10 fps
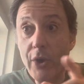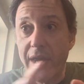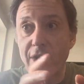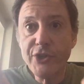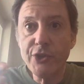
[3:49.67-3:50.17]

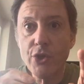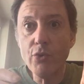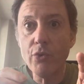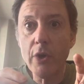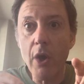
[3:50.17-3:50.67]
here's a
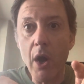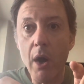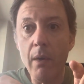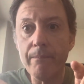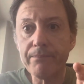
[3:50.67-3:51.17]
tune
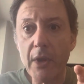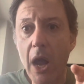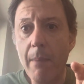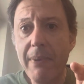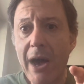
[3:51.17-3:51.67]

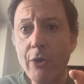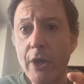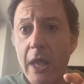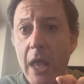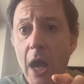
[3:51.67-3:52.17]
about
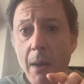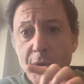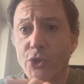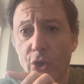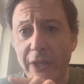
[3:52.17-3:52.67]
a
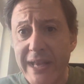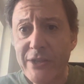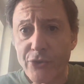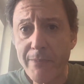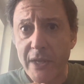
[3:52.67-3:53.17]
musical
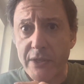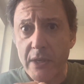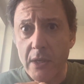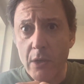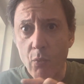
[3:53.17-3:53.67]
instrument
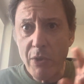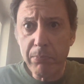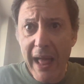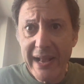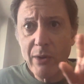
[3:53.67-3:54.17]
with
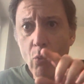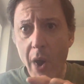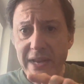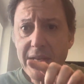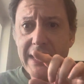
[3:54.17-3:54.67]
black and
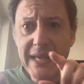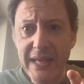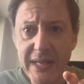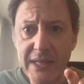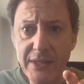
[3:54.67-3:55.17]
white
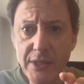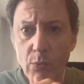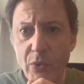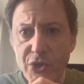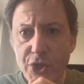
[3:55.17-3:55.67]
keys,
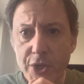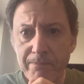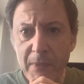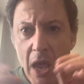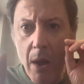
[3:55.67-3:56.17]
which
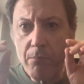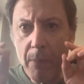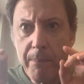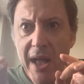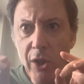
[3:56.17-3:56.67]

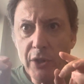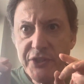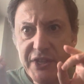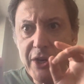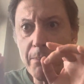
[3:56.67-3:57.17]
propelled
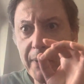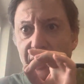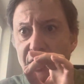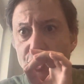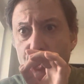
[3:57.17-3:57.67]
singer
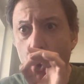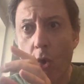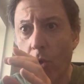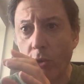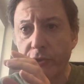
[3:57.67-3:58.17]
Billy
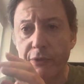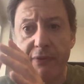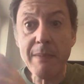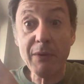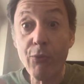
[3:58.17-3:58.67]
Joel to
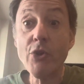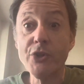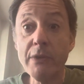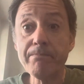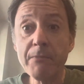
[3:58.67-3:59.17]
fame and
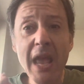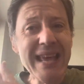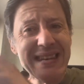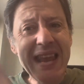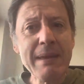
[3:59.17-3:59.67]
fortune.
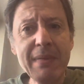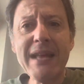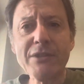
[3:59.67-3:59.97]
Name that